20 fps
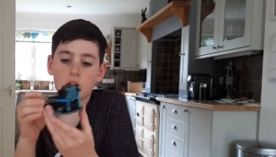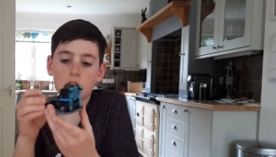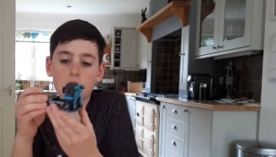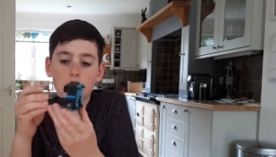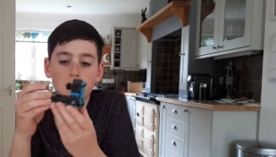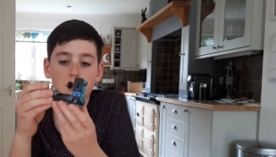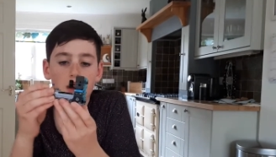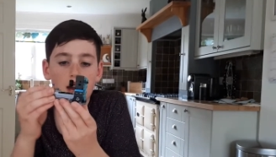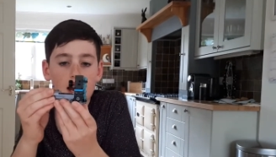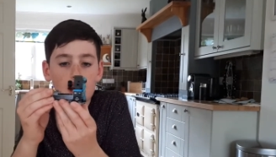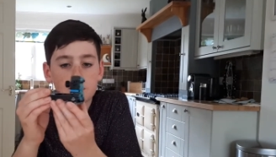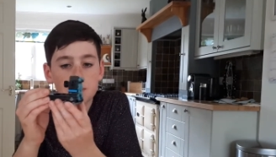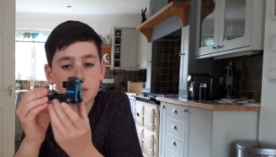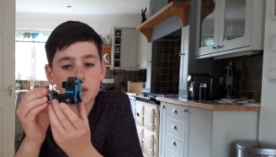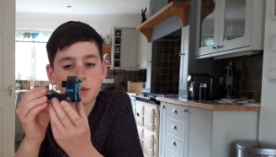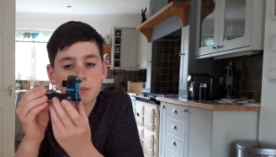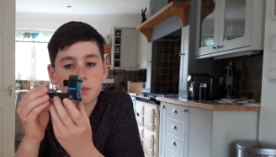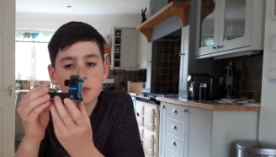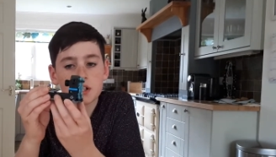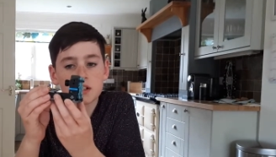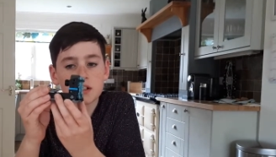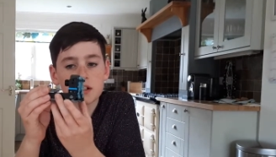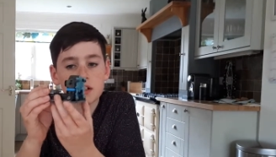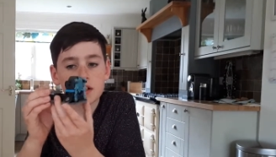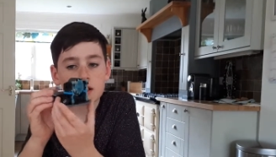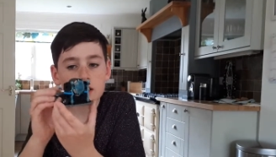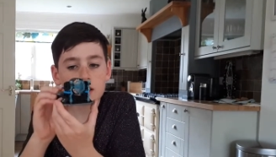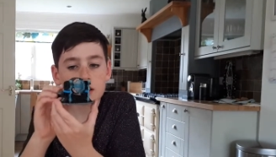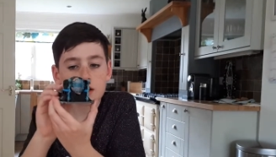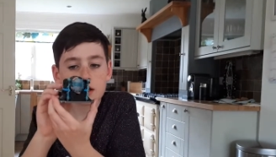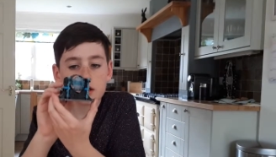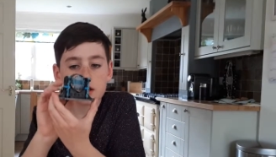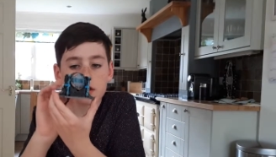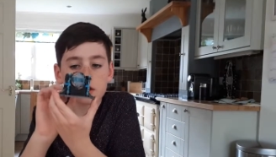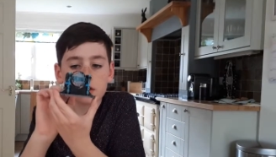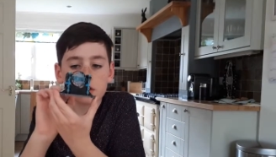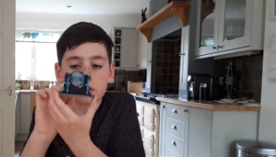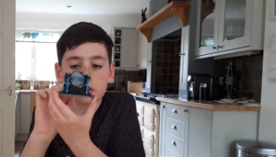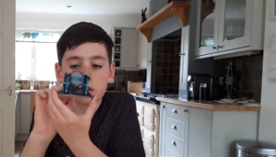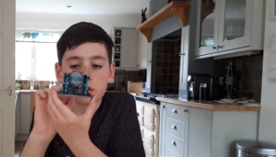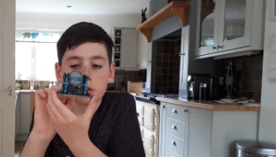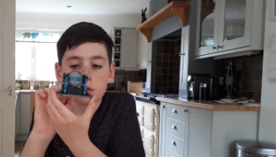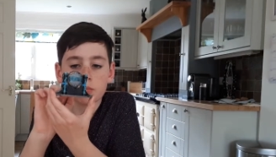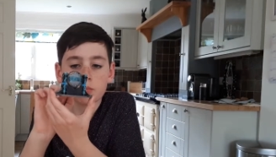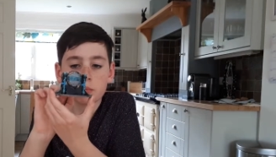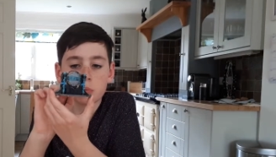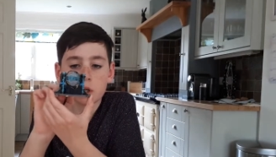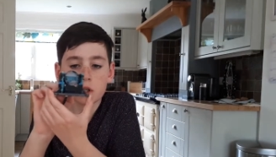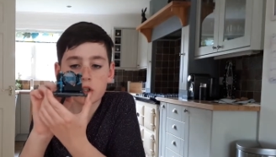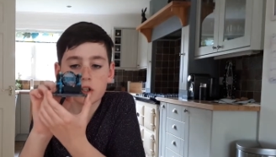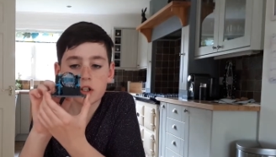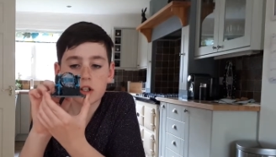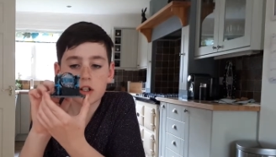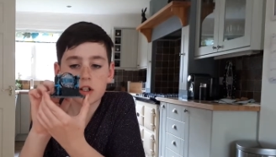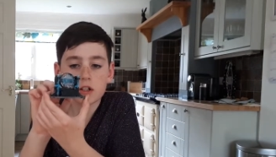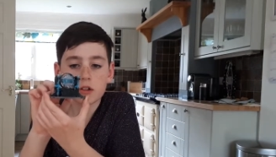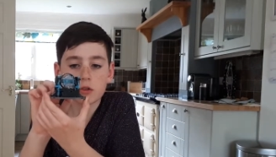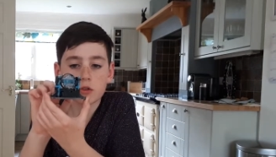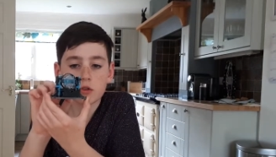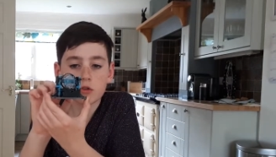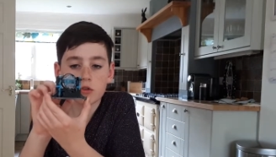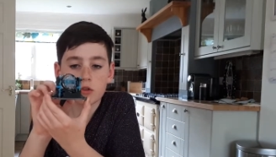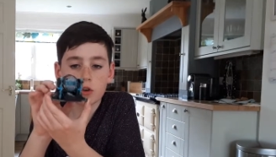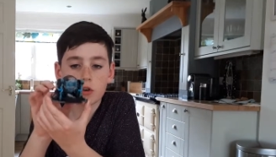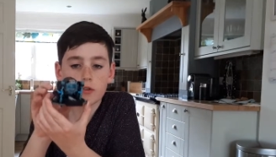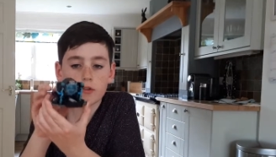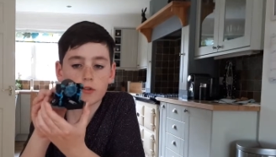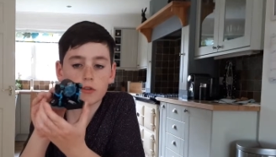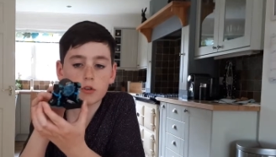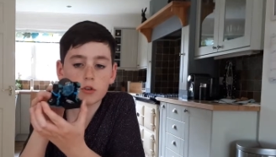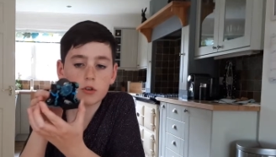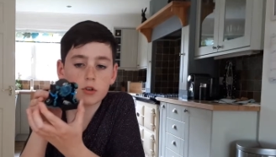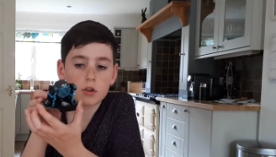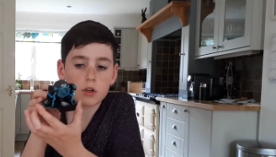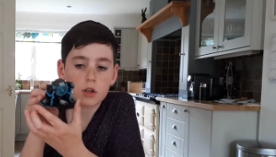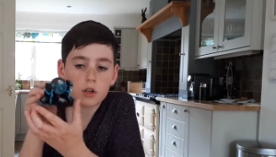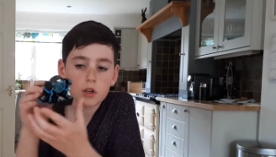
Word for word: And what happens basically is you push the little drawer through